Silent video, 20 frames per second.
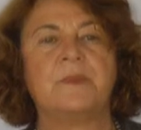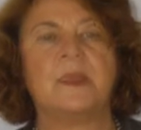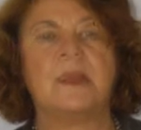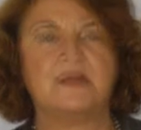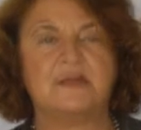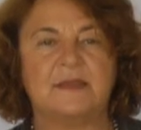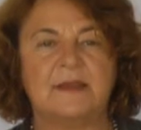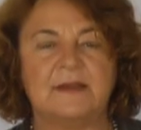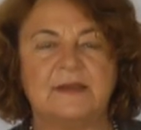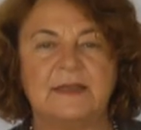
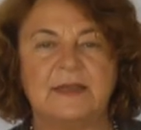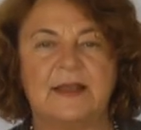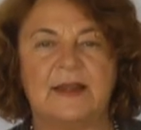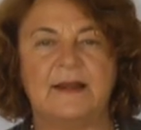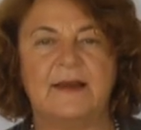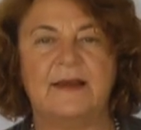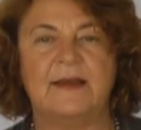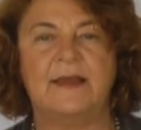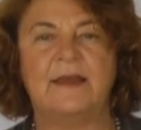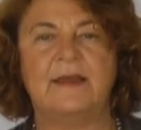Did they
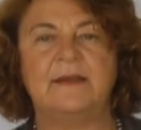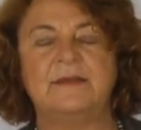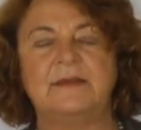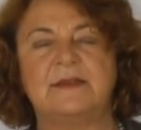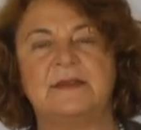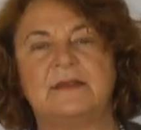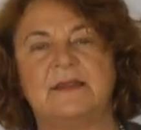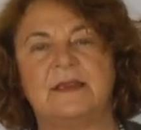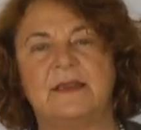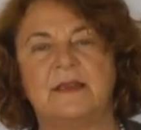decline?
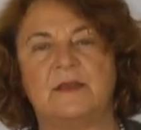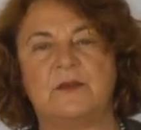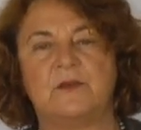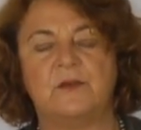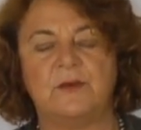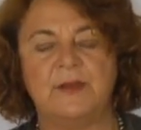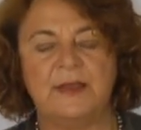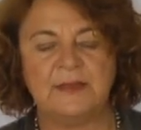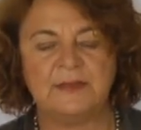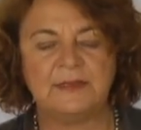Did they
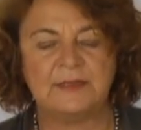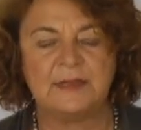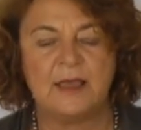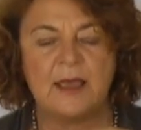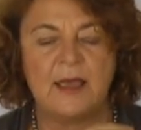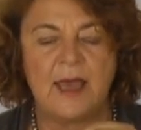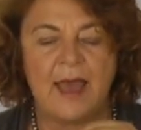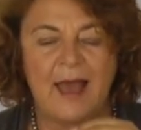increase?